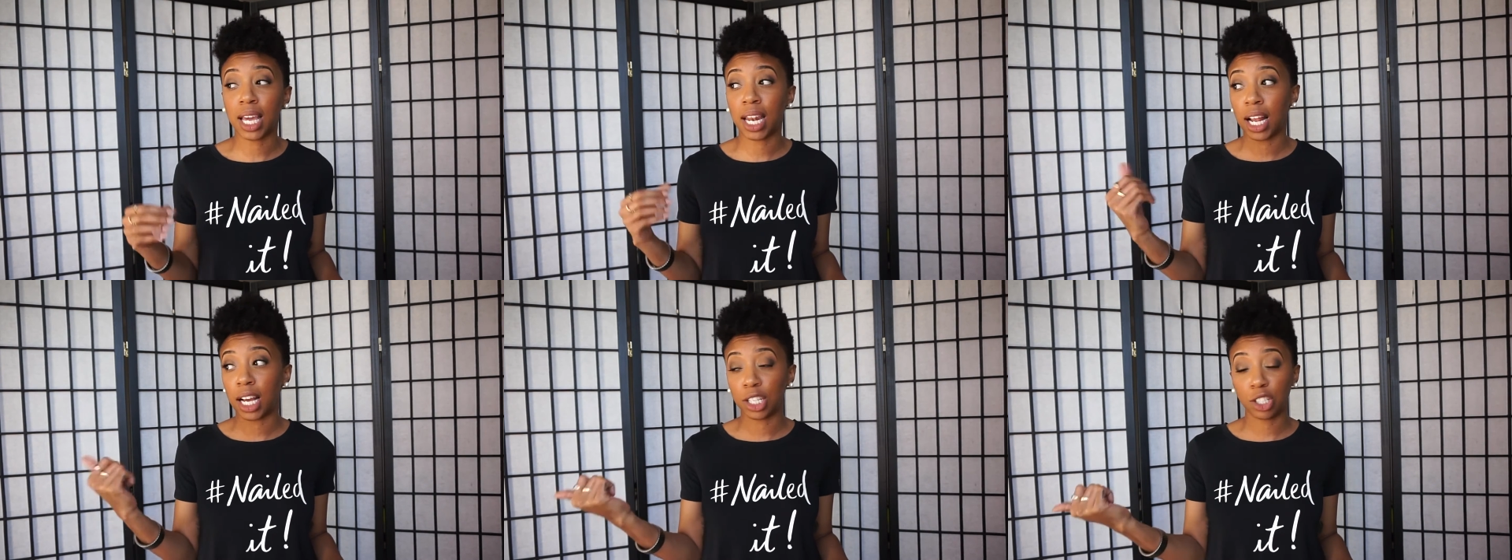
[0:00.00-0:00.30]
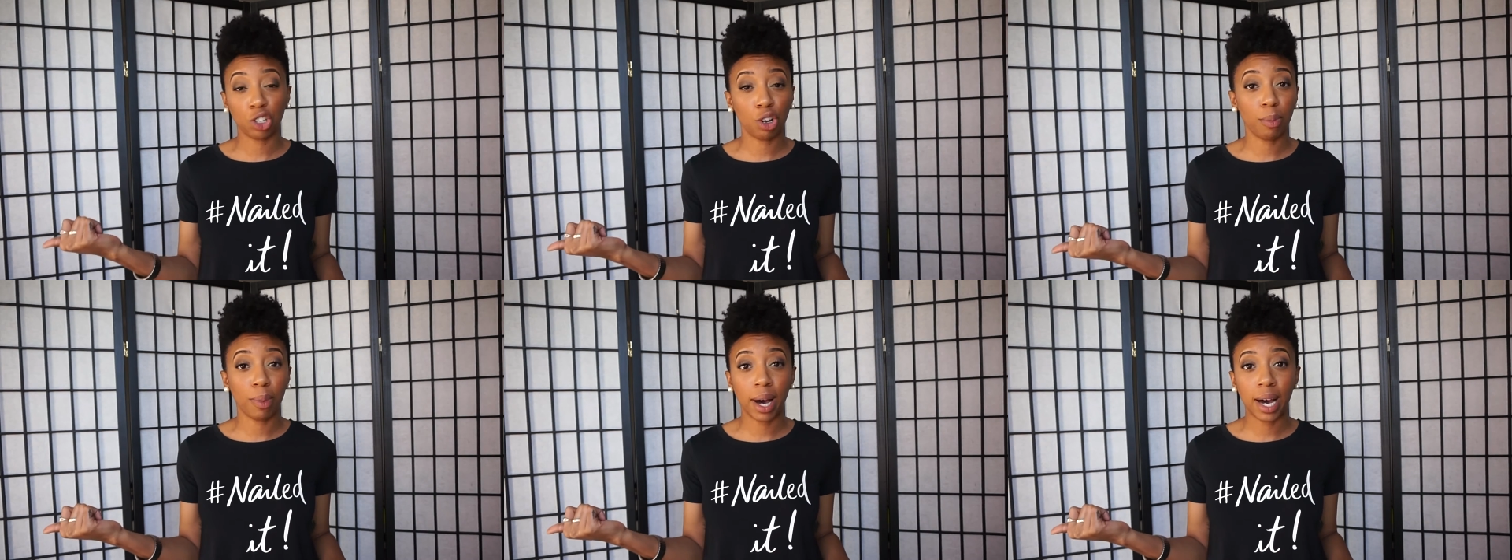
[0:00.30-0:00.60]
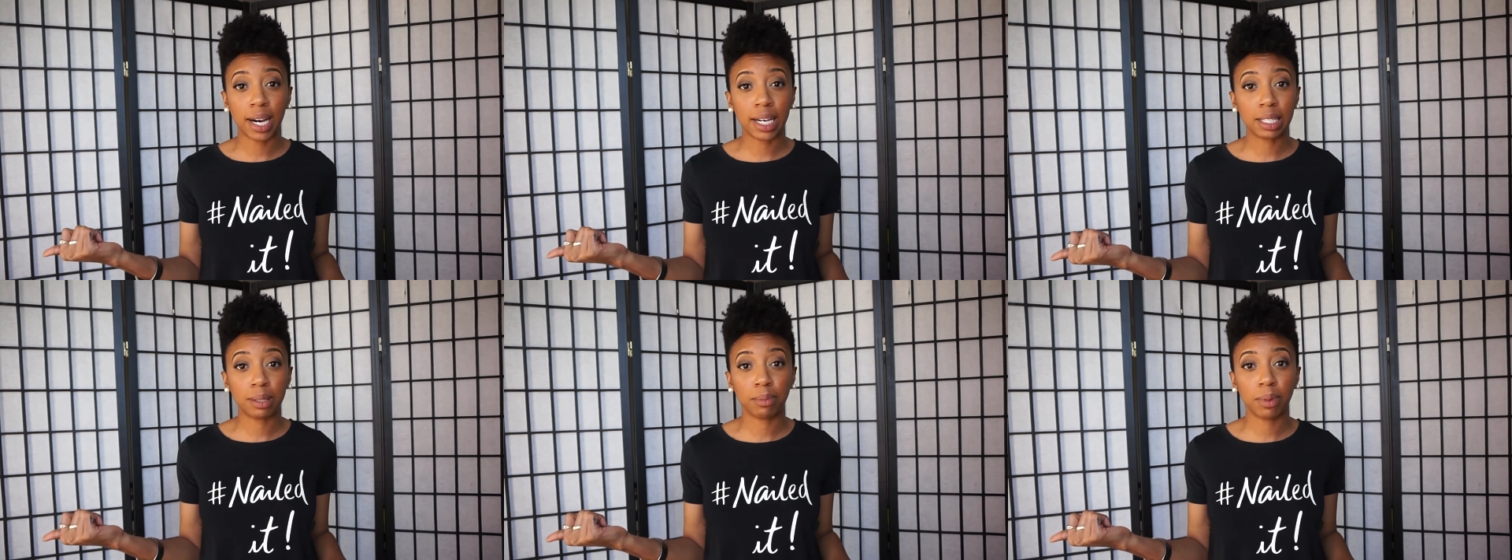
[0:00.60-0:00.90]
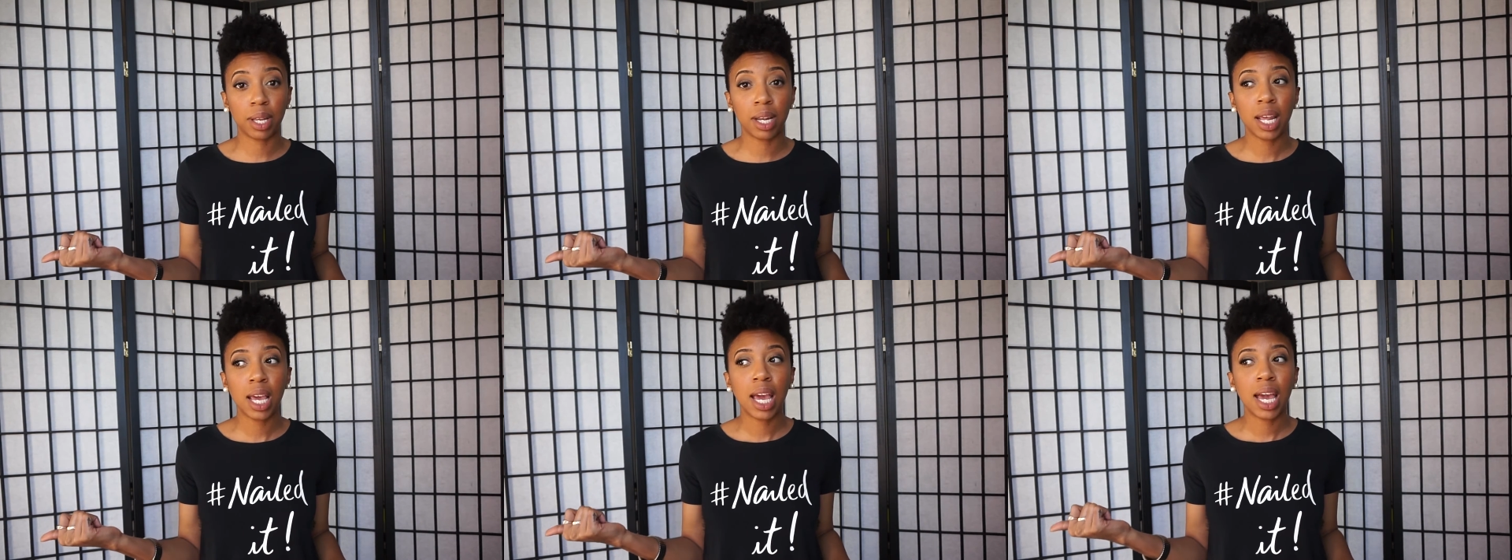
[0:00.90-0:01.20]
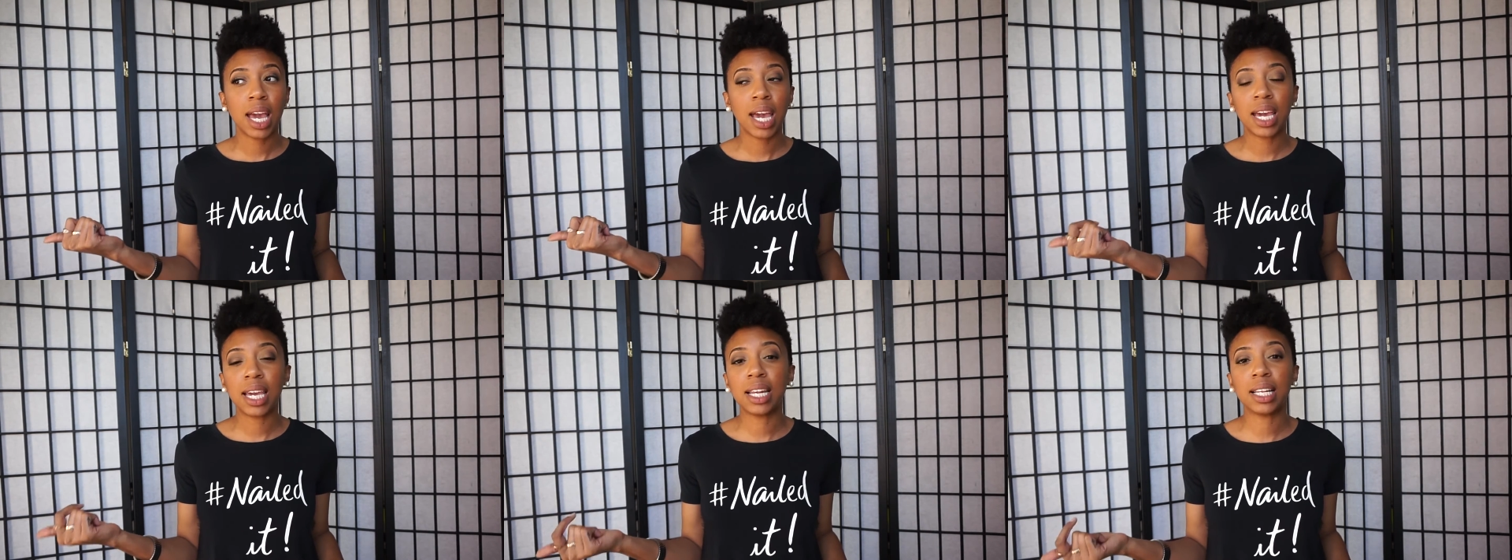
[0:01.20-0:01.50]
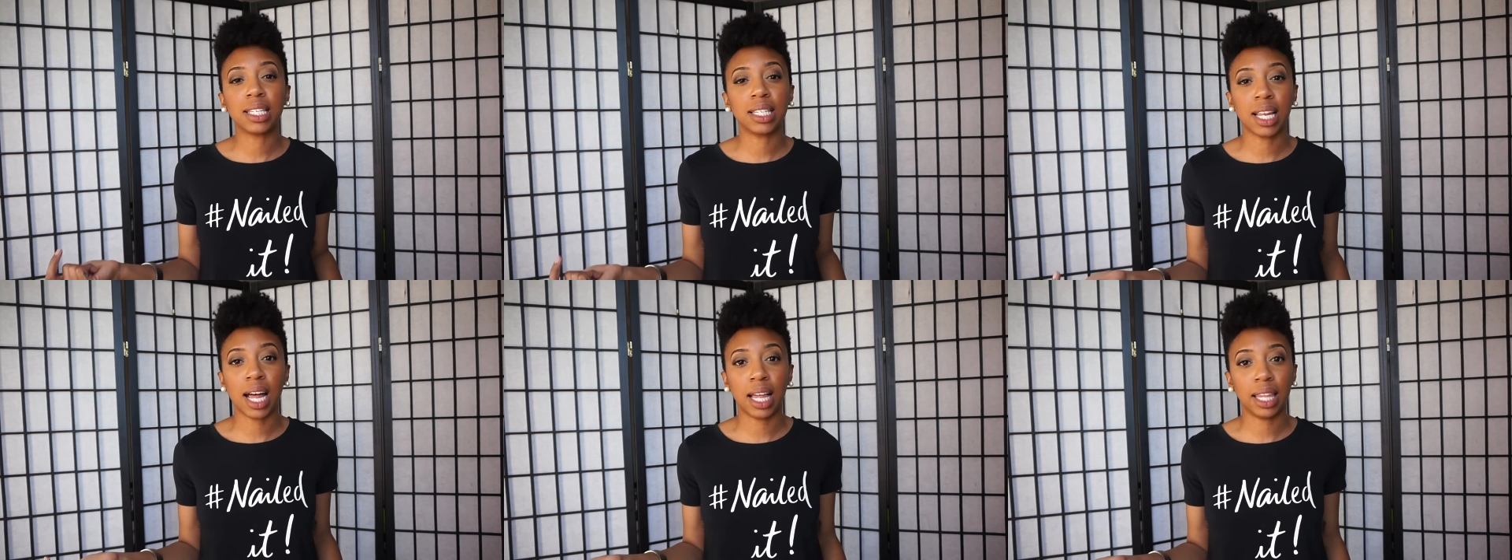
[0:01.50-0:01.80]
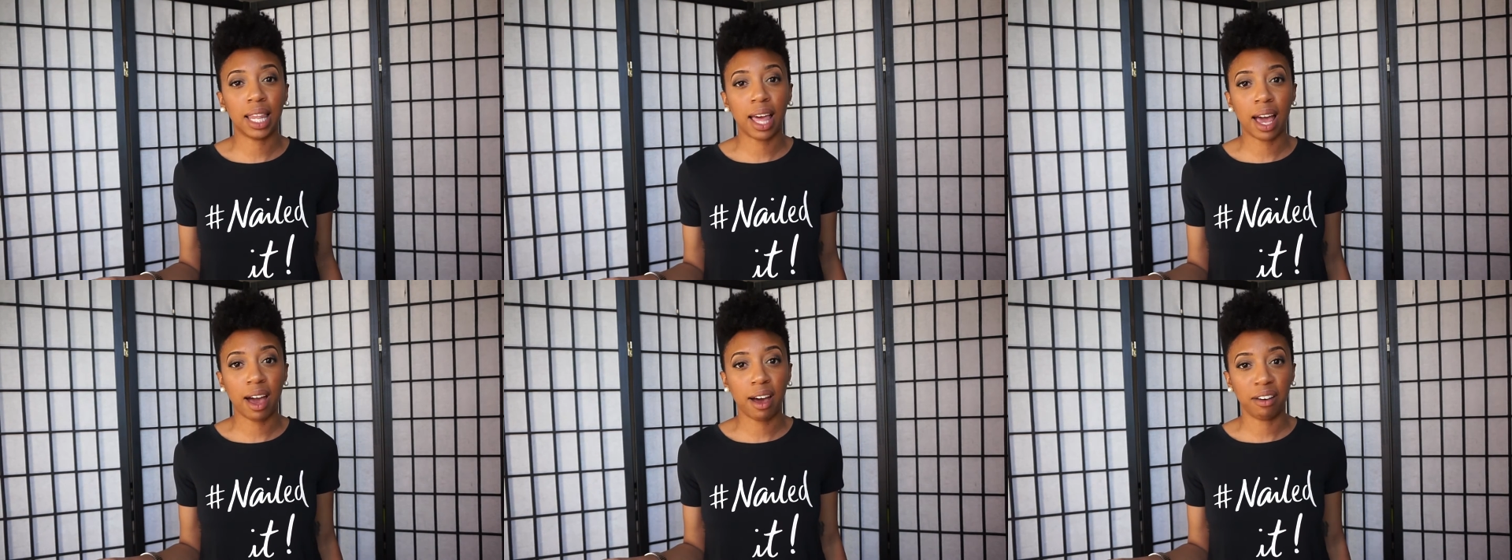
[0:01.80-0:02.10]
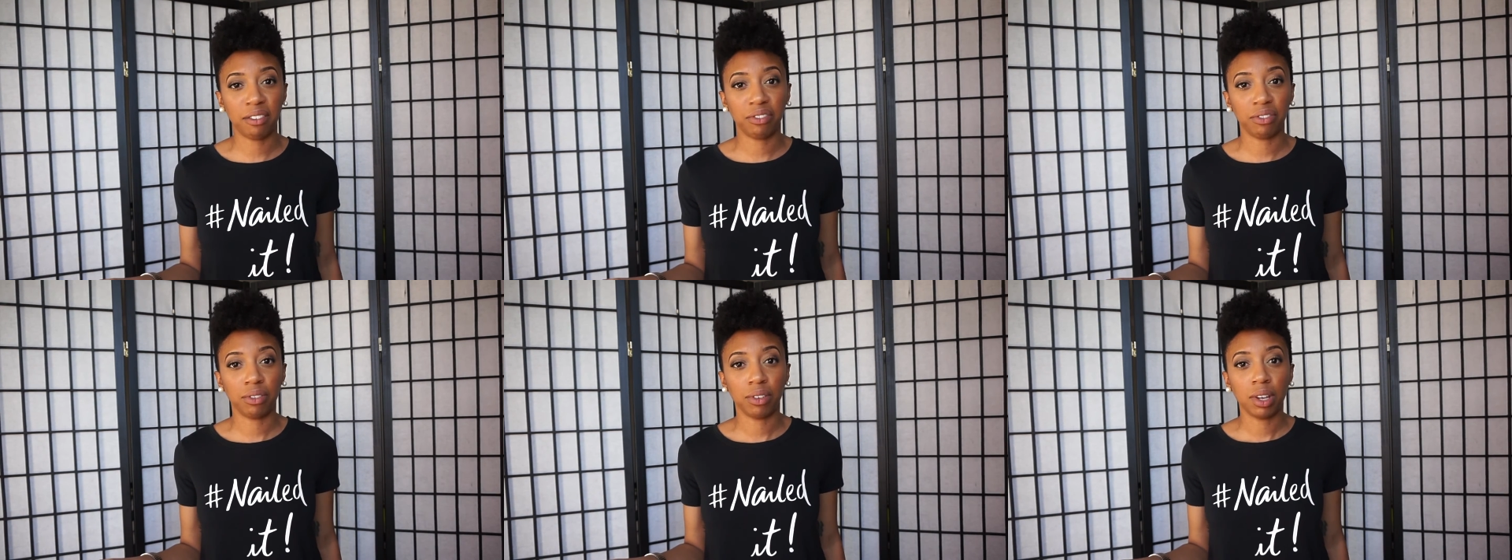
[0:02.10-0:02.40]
and I show my husband, he does not laugh.